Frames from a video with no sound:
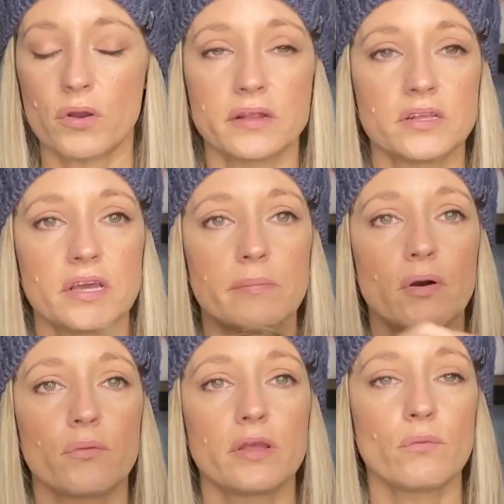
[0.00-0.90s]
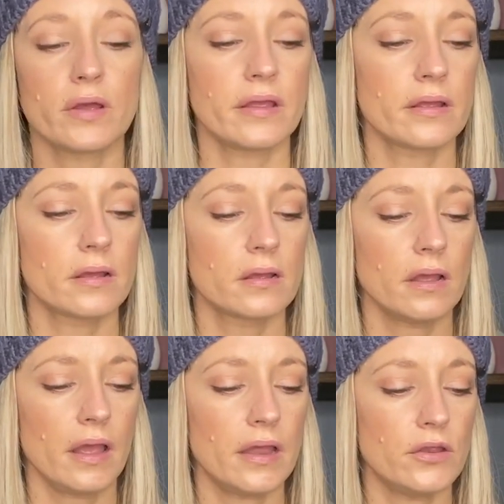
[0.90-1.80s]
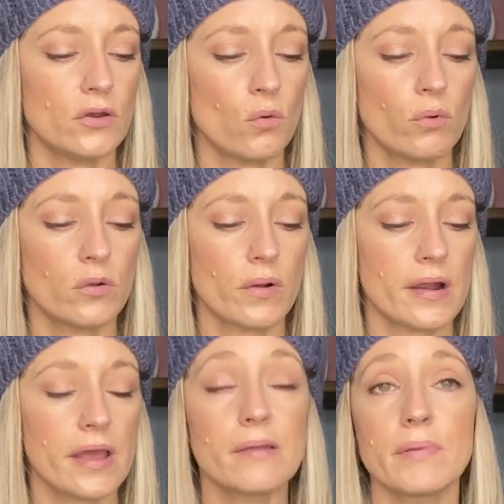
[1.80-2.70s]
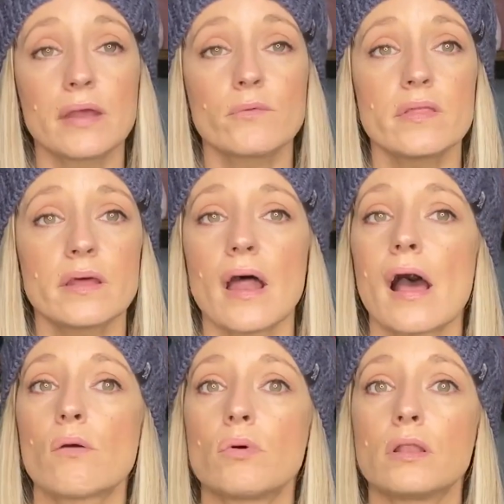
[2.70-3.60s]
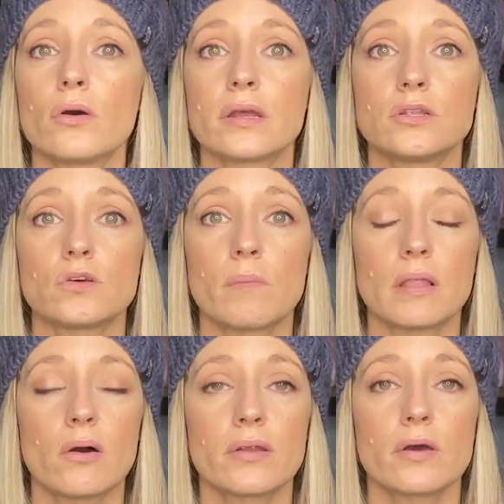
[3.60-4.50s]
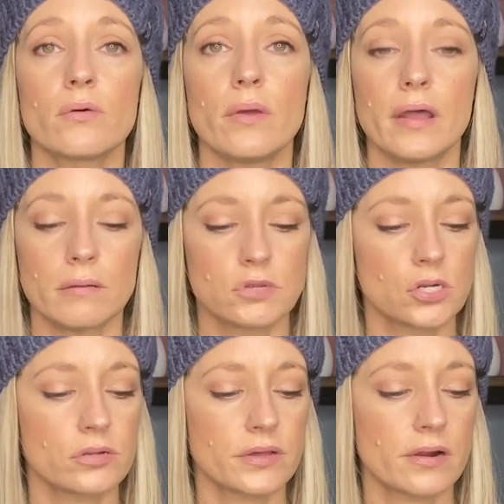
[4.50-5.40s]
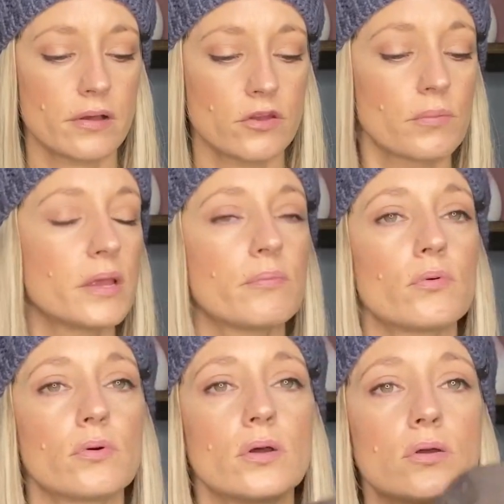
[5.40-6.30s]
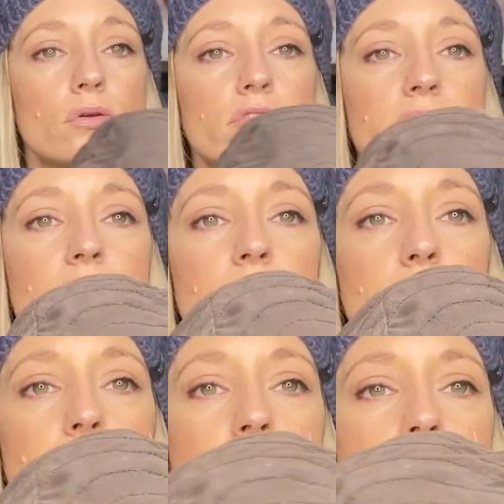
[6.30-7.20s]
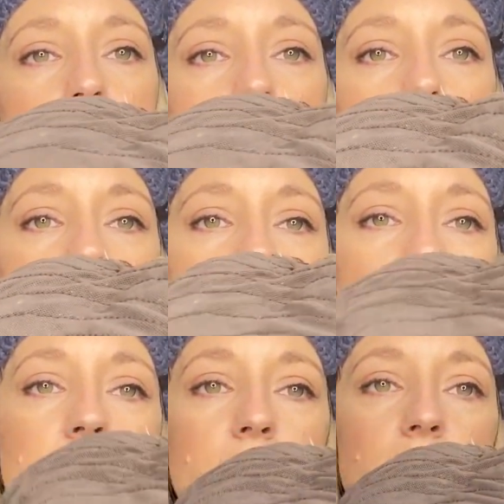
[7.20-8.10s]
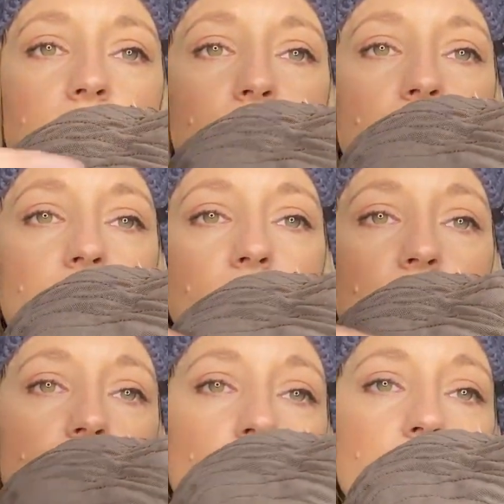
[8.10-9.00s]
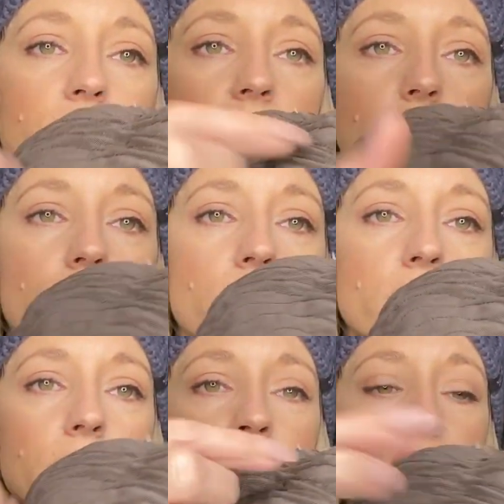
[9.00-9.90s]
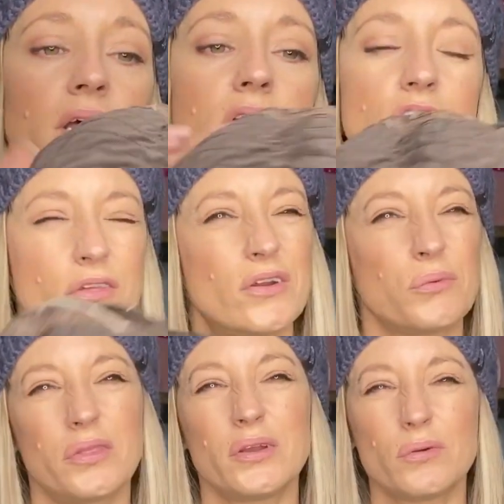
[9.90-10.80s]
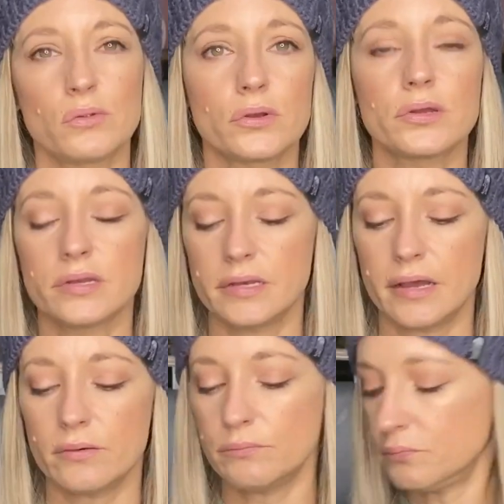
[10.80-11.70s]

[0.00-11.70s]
to get a pony wig and you don't want to wear a headband with it, I would look into Milano, and I'm sure there are other people who sell them. But again, it's because they're sewn in circles, so they really don't look good down.